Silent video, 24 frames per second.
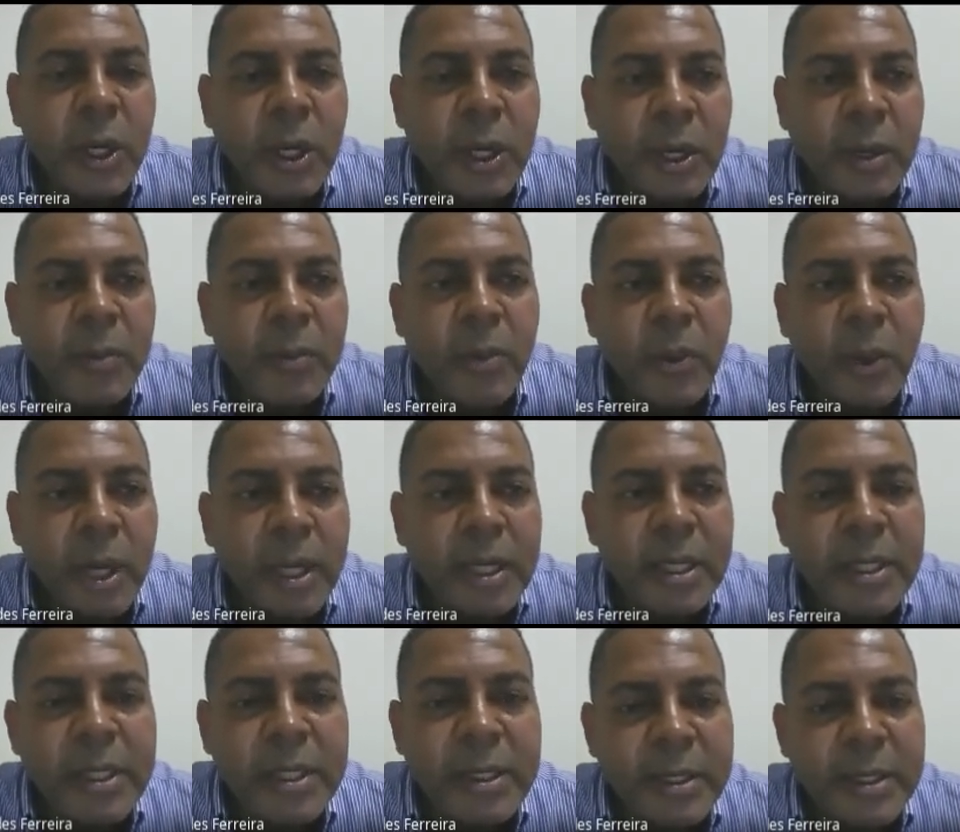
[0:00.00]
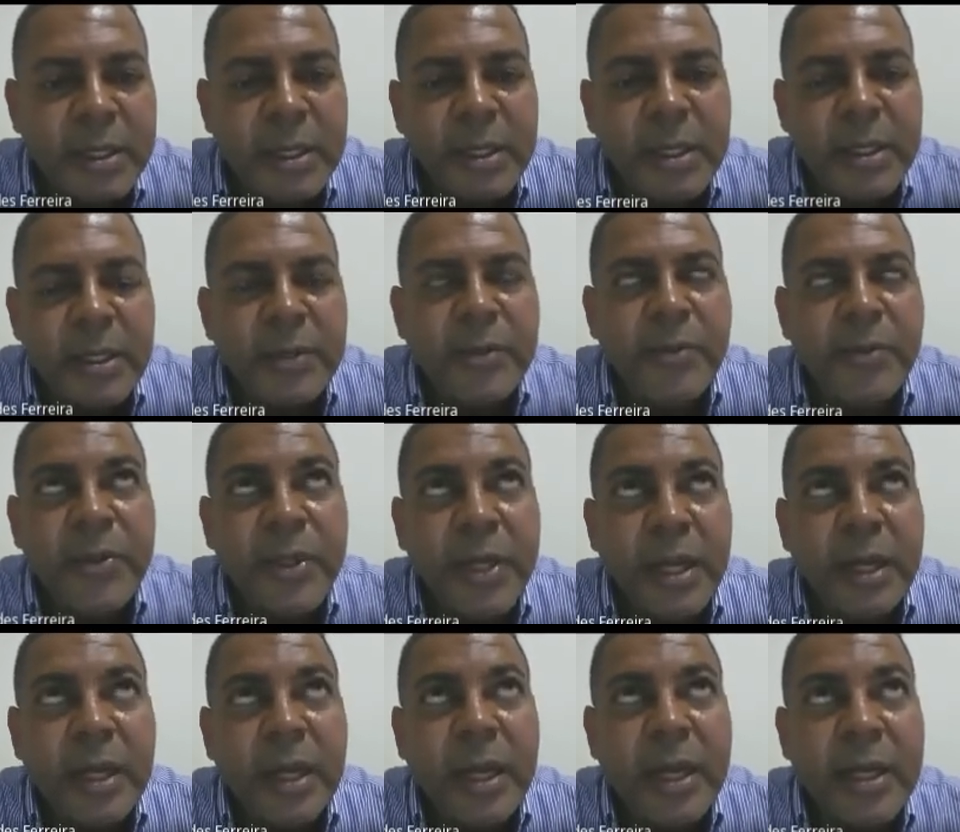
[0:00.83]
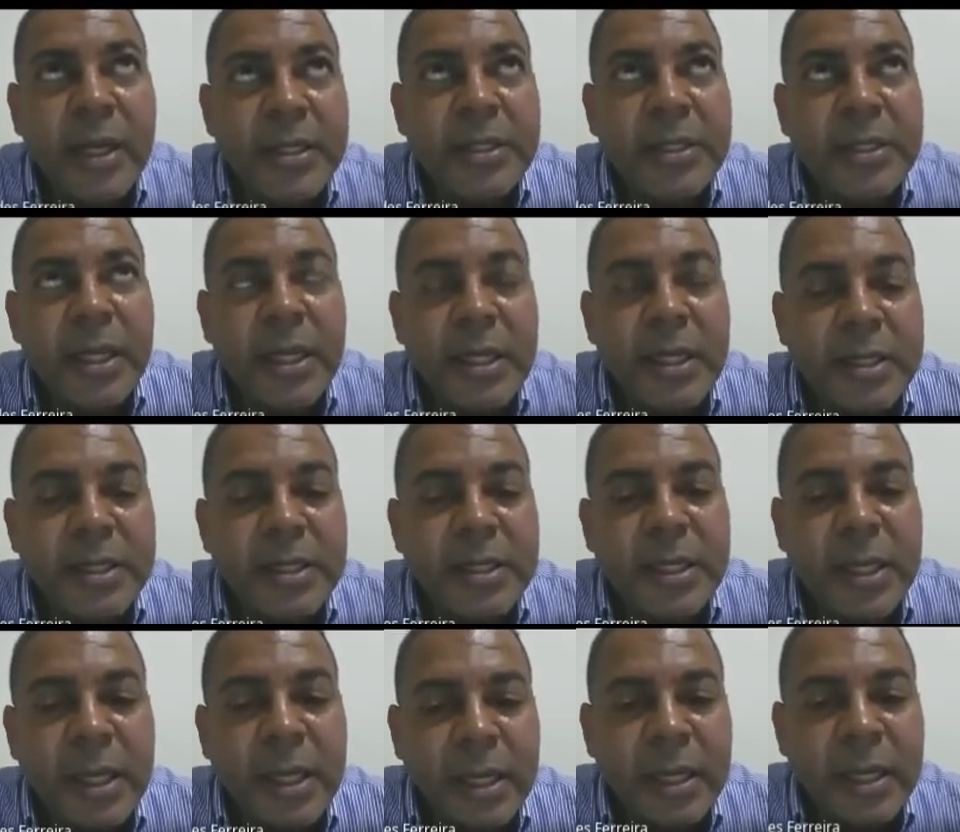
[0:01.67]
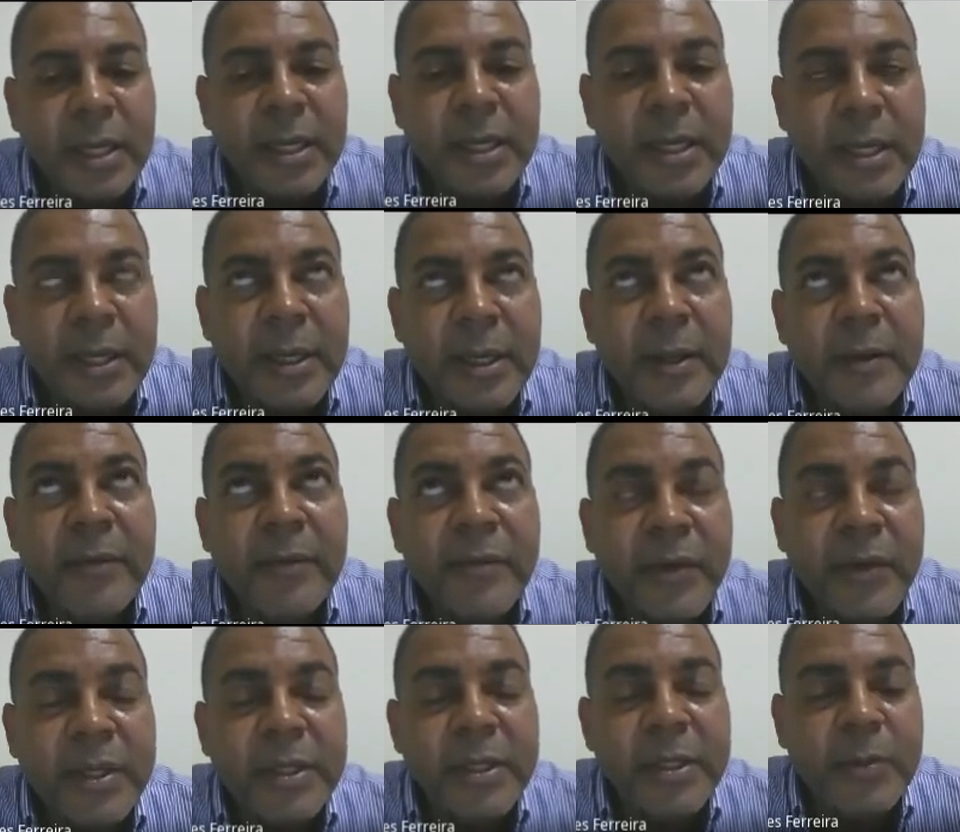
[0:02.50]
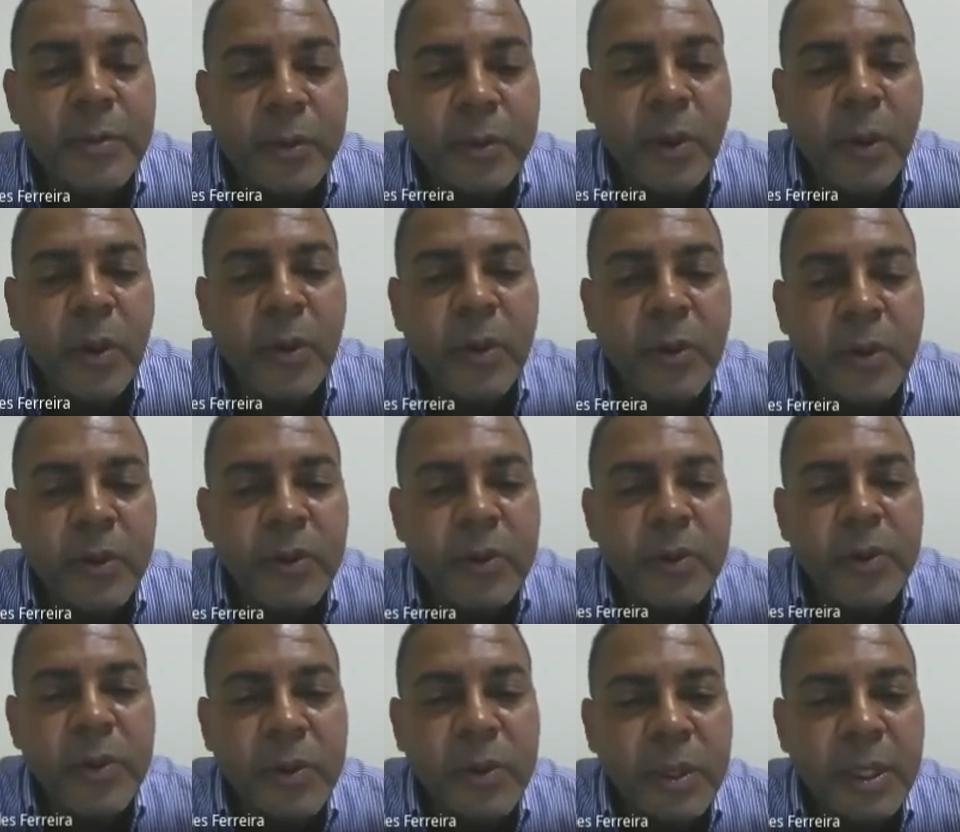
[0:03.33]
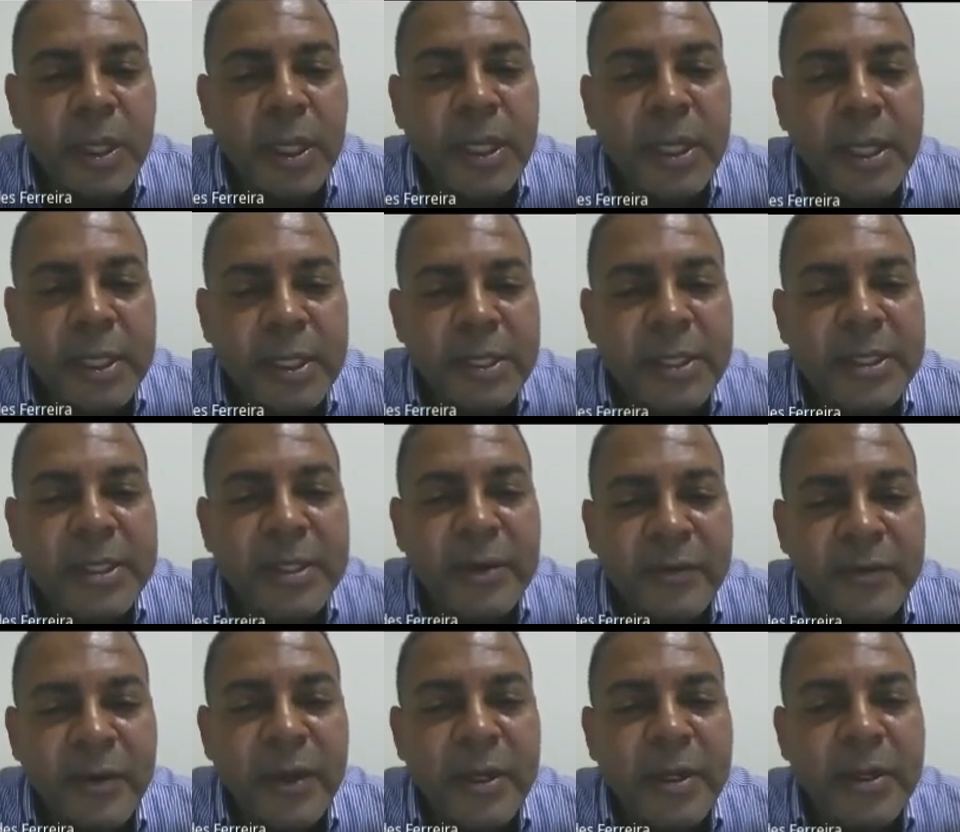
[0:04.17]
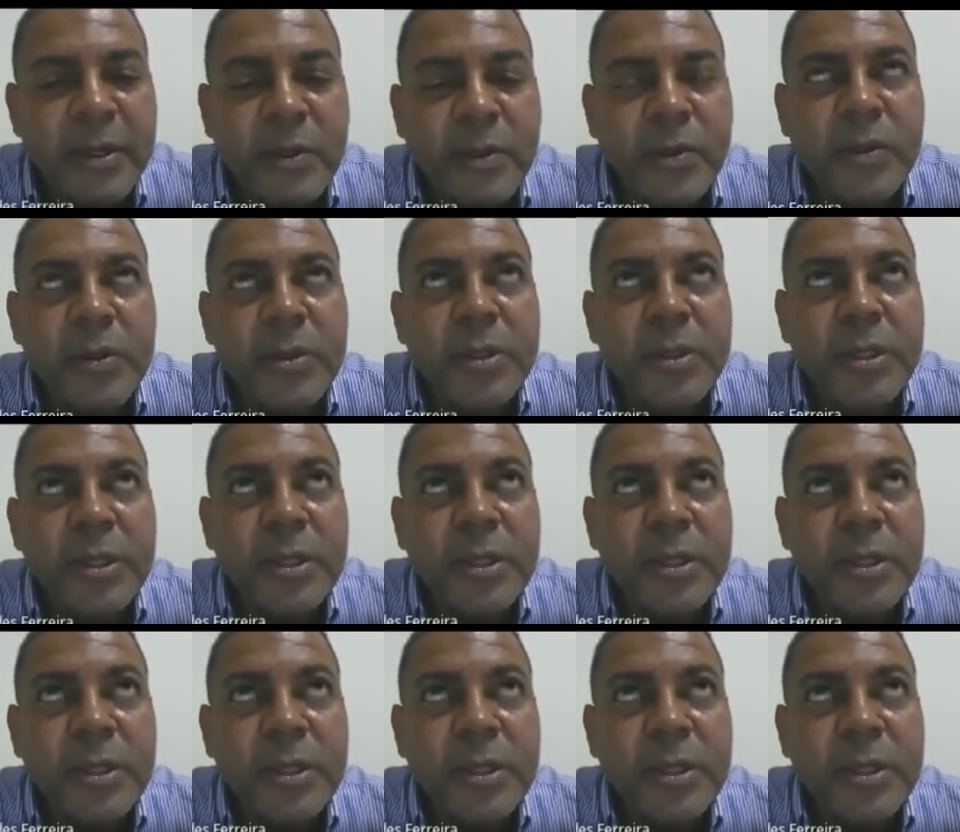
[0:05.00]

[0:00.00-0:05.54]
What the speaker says: Bouali realized that Van der Poel it's a very good